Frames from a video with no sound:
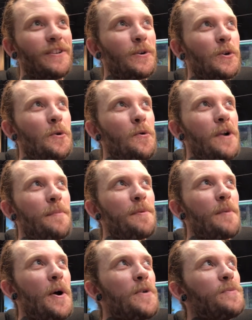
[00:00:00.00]
caught up in
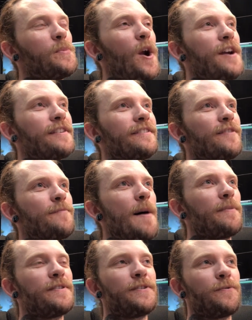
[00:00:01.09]
my own brain, and I'm
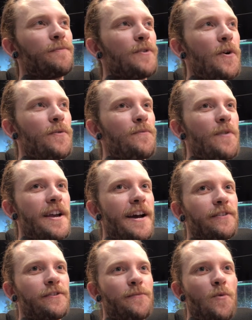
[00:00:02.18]
up until wee
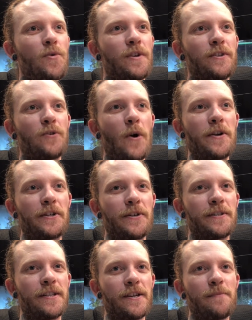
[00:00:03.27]
hours of the morning trying to go to
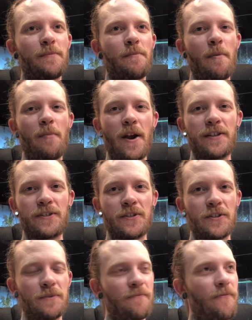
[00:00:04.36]
sleep, but my brain's
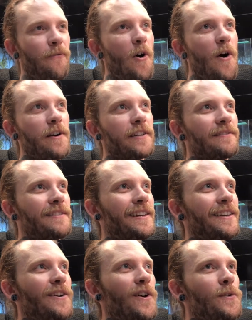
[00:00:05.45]
just firing
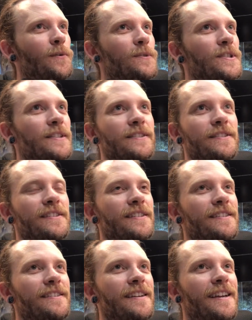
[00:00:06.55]
on all cylinders,
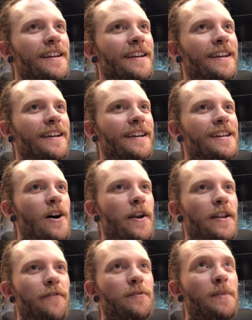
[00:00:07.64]
and I'd
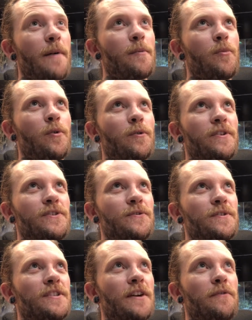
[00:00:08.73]
love to be able to put all this sort
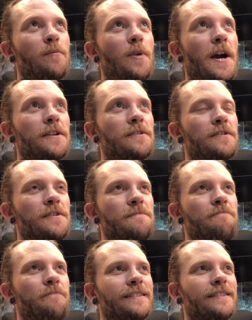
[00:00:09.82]
of stuff in practice. And
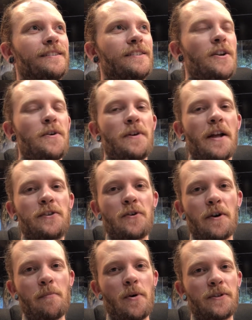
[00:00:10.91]
it's not
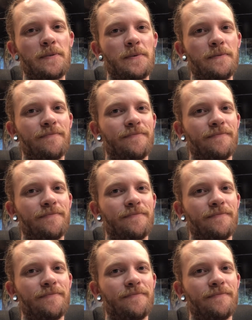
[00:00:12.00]
impossible.